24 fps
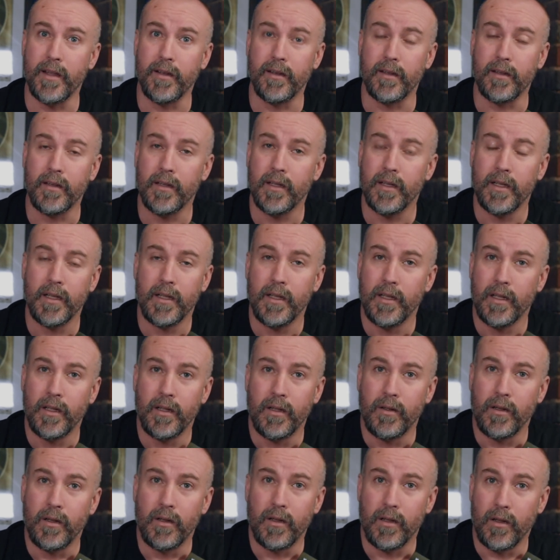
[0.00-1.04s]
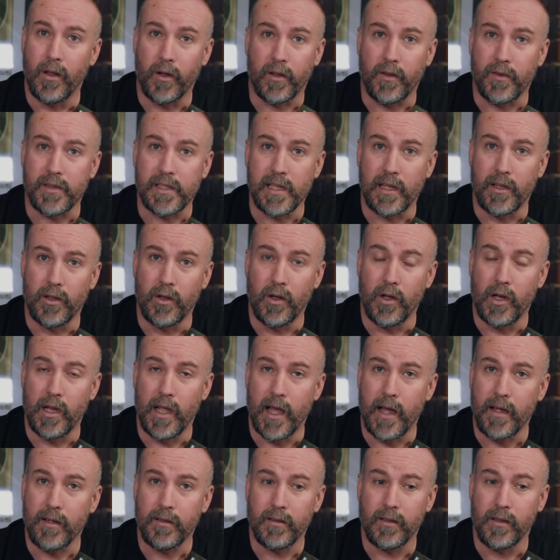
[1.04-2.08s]
And like I said
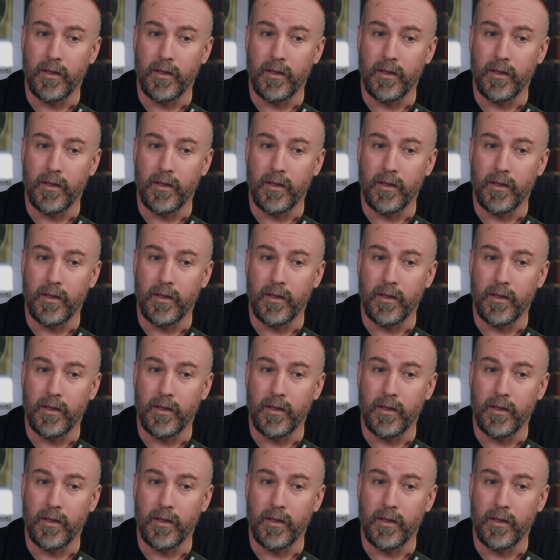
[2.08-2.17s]
earlier,